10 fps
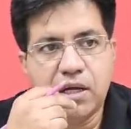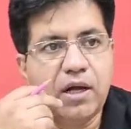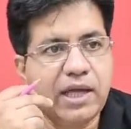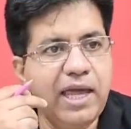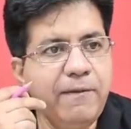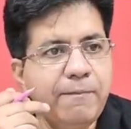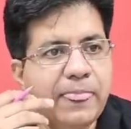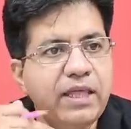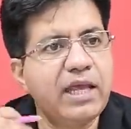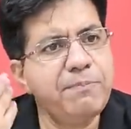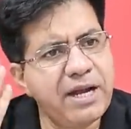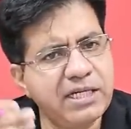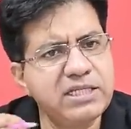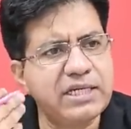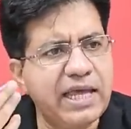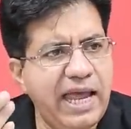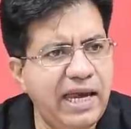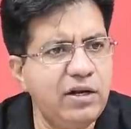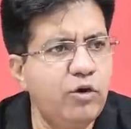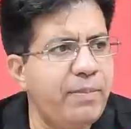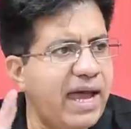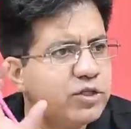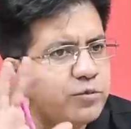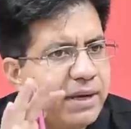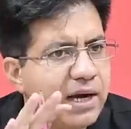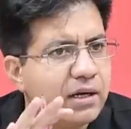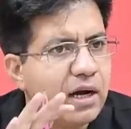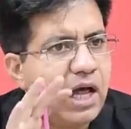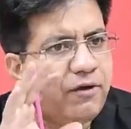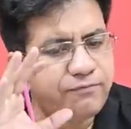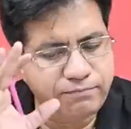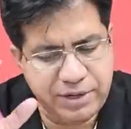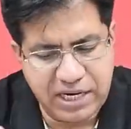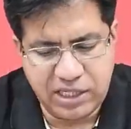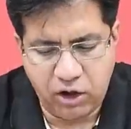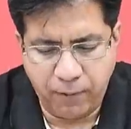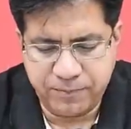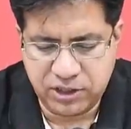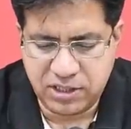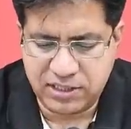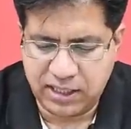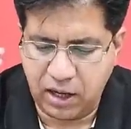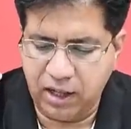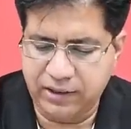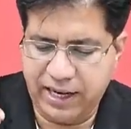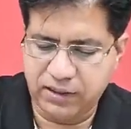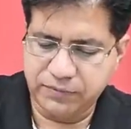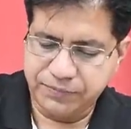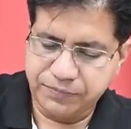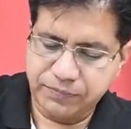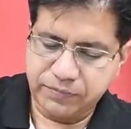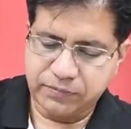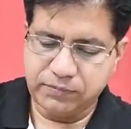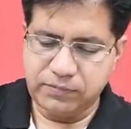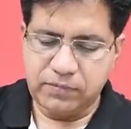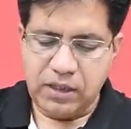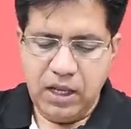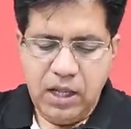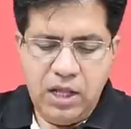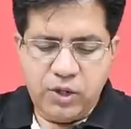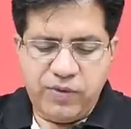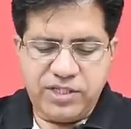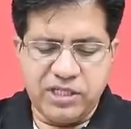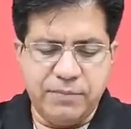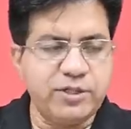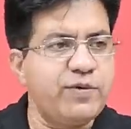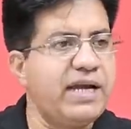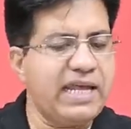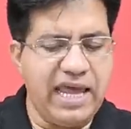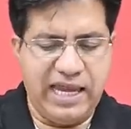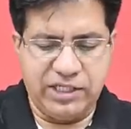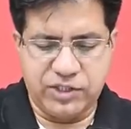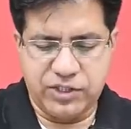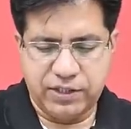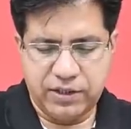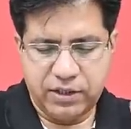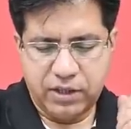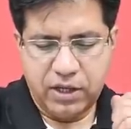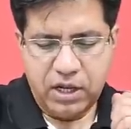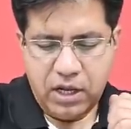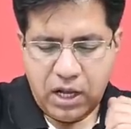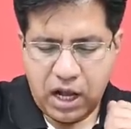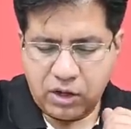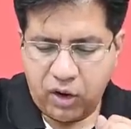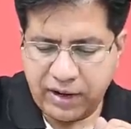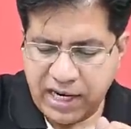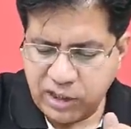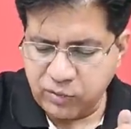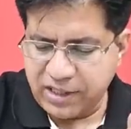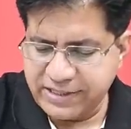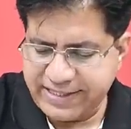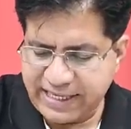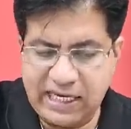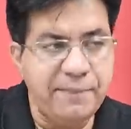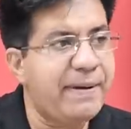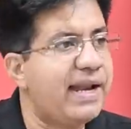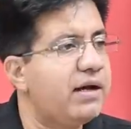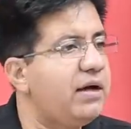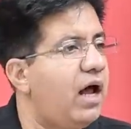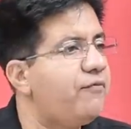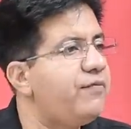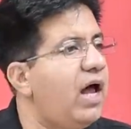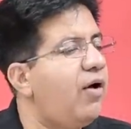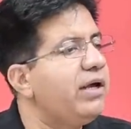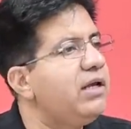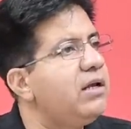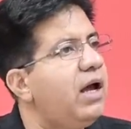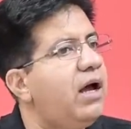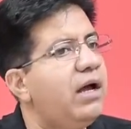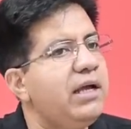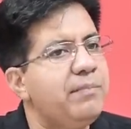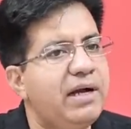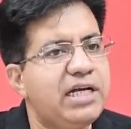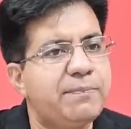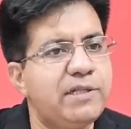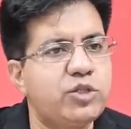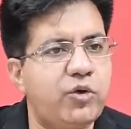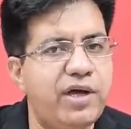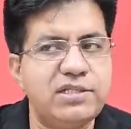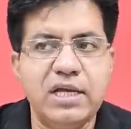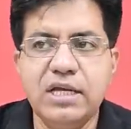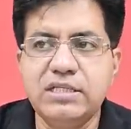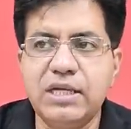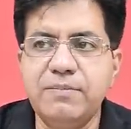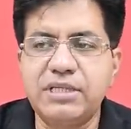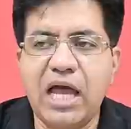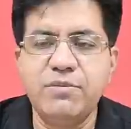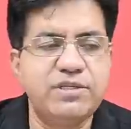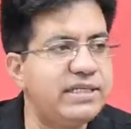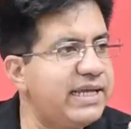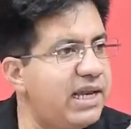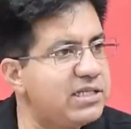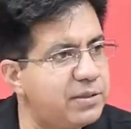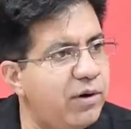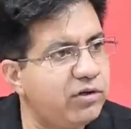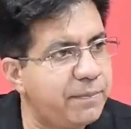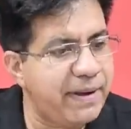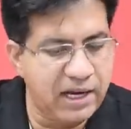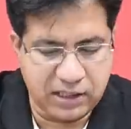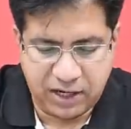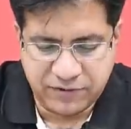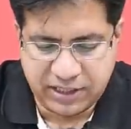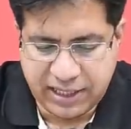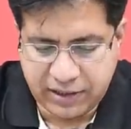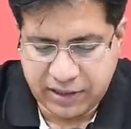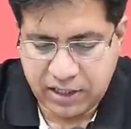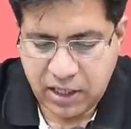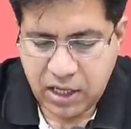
Okay, you can practice again, go back to paragraph, read the options and all that. Question number 28 according to the second paragraph. Now, in, uh, in multiple choice, sometimes they tell us about the paragraphs clearly.